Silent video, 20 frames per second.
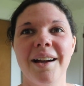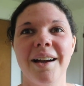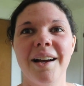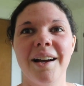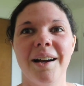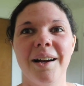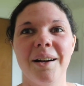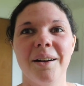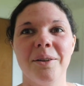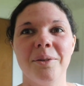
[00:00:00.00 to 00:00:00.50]

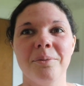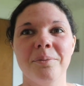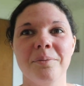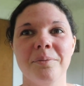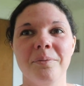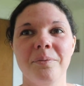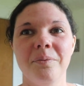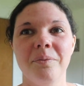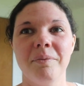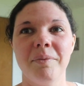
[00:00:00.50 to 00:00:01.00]

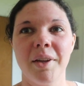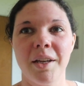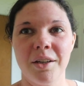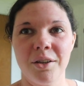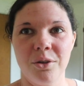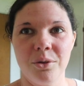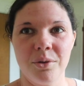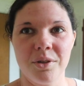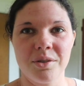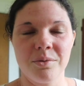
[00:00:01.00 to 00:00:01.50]
and
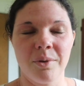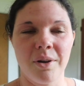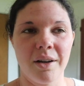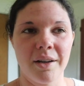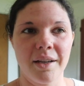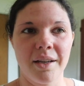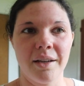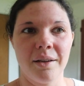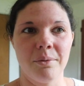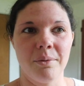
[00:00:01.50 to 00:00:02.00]
who is
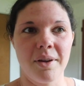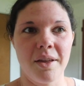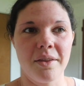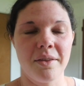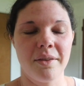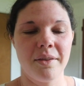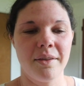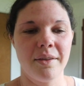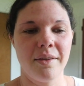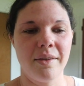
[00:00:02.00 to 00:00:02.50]
walking with
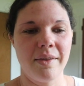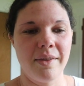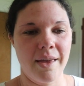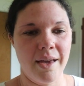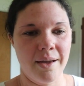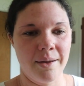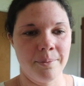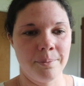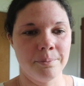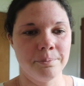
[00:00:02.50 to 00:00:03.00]

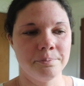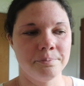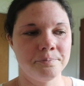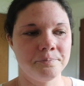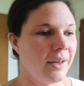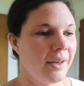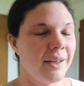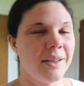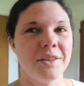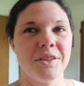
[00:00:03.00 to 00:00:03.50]
them,
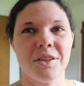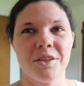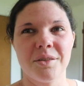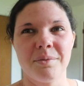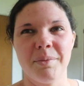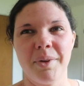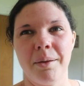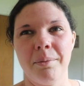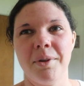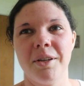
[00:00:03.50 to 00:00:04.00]
and just
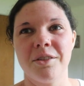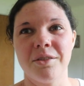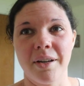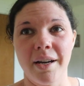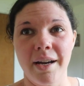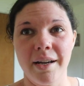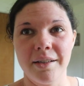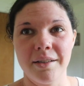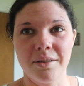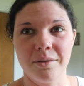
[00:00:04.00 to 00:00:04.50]
maybe
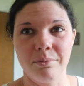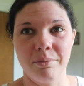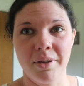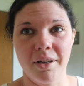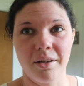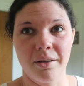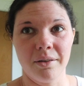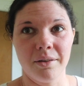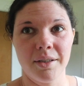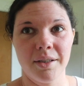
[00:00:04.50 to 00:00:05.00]
try to
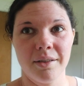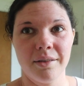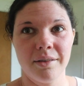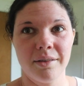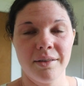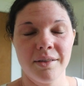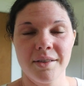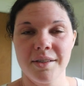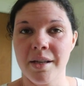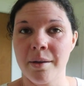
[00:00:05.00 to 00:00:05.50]
build
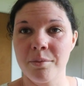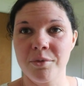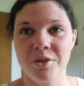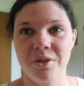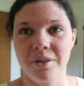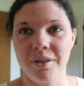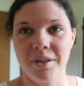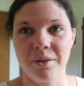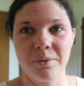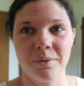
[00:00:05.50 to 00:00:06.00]
some
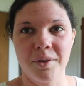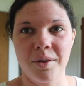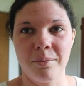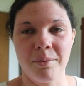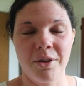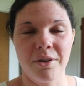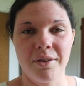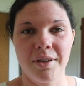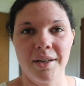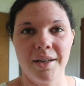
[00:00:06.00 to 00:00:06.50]
sort of
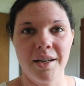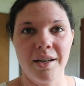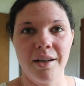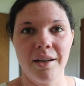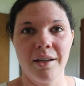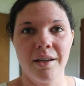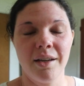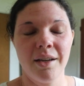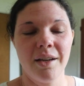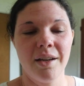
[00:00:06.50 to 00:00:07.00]
community